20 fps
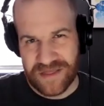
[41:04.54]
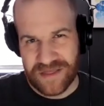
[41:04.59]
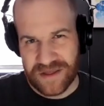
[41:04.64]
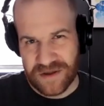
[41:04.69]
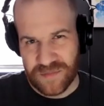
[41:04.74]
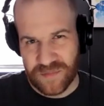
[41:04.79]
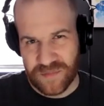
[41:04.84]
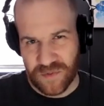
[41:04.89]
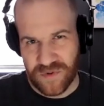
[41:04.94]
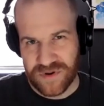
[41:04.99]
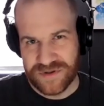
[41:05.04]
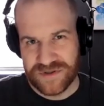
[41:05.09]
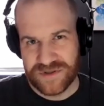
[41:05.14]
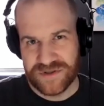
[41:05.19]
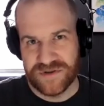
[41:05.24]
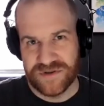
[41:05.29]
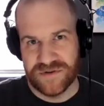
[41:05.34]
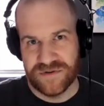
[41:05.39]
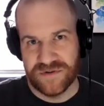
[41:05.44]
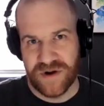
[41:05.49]
I think, important
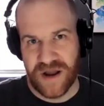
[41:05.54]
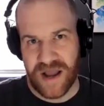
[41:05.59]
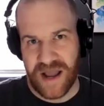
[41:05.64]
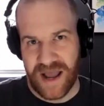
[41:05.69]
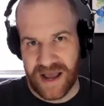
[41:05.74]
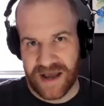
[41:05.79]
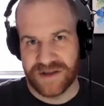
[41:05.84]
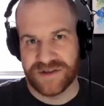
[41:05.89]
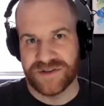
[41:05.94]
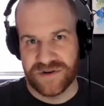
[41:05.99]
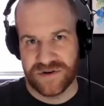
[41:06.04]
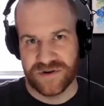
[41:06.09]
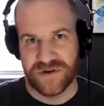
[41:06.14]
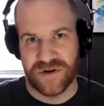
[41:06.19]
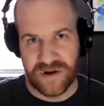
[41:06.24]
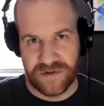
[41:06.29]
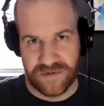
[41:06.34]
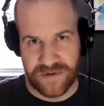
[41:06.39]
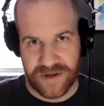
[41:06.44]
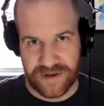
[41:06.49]
to, as you're
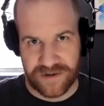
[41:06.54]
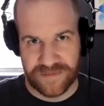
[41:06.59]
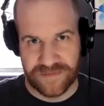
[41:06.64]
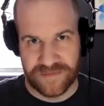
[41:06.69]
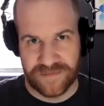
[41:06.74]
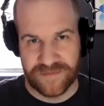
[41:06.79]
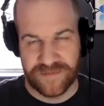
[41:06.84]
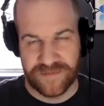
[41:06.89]
going,